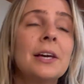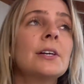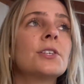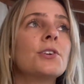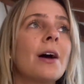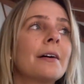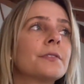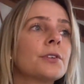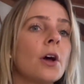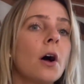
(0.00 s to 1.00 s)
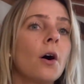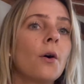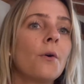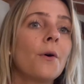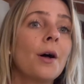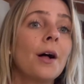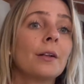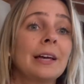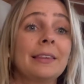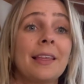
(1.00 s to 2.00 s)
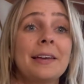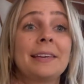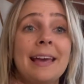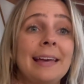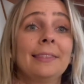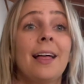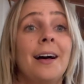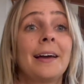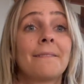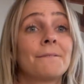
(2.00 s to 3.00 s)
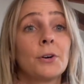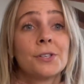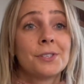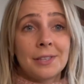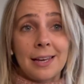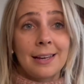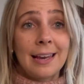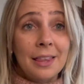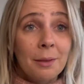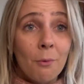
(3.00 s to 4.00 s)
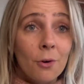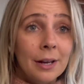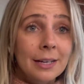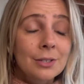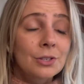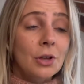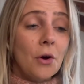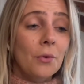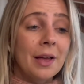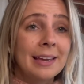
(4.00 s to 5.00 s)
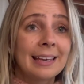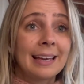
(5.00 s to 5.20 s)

So you have to go and like get in line first thing in the morning. So like